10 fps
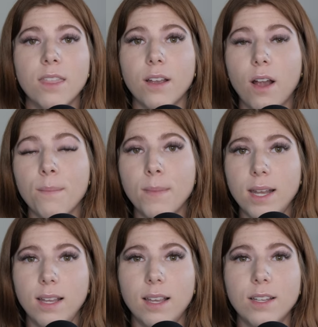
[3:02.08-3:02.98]
There are
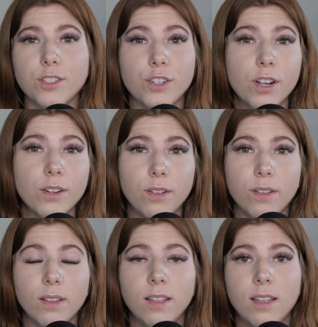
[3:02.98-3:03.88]
many
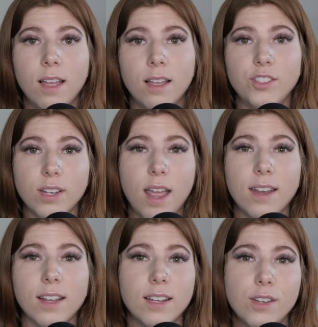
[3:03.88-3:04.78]
internal
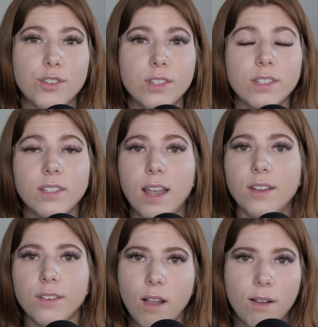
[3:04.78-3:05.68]
genetic conditions that
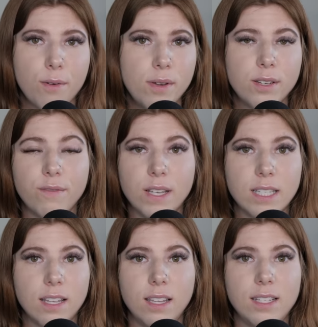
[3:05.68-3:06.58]
you're not going to
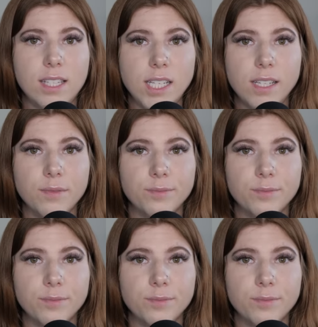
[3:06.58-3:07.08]
physically see.